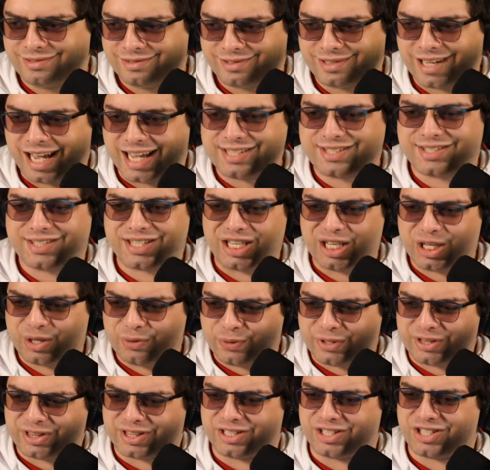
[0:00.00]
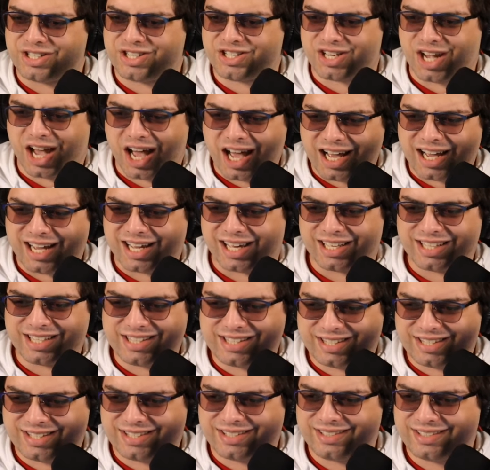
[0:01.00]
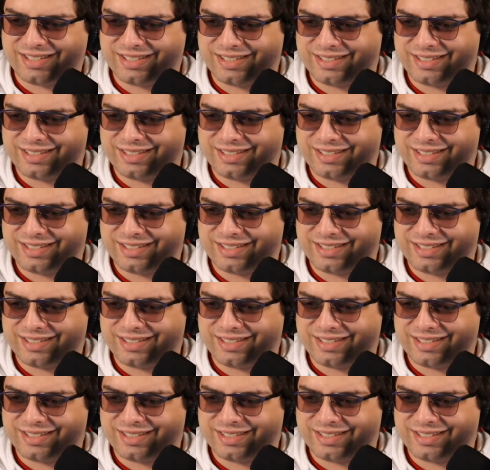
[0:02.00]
I see you with the shots.